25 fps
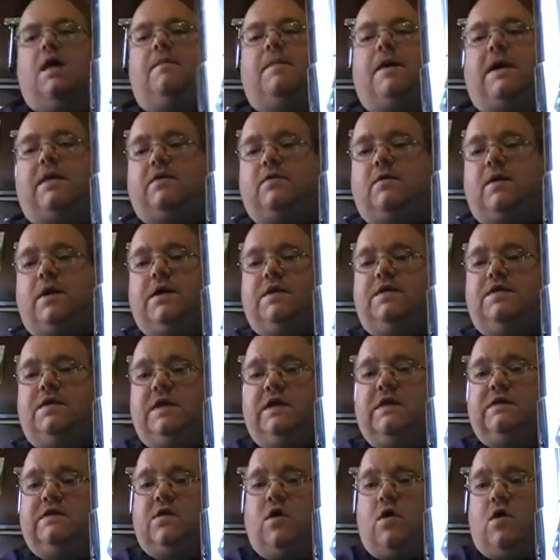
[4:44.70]
By the way,
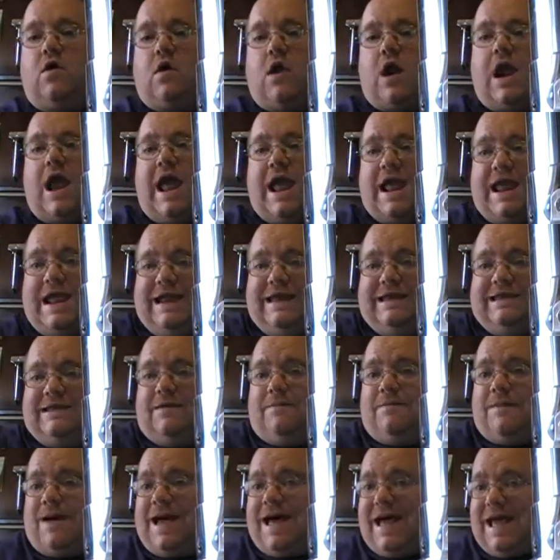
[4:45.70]
these are
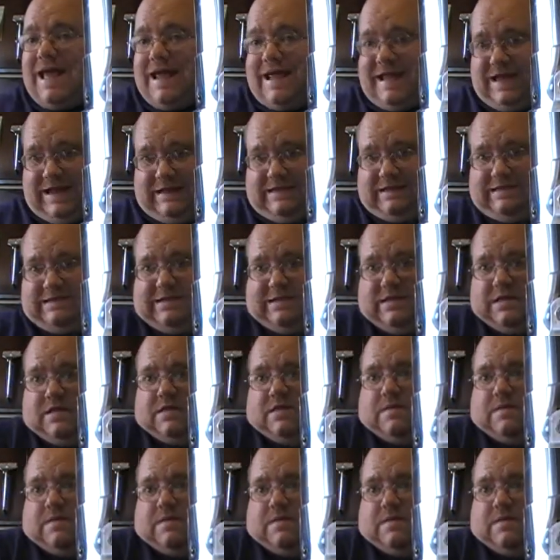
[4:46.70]
8x8s.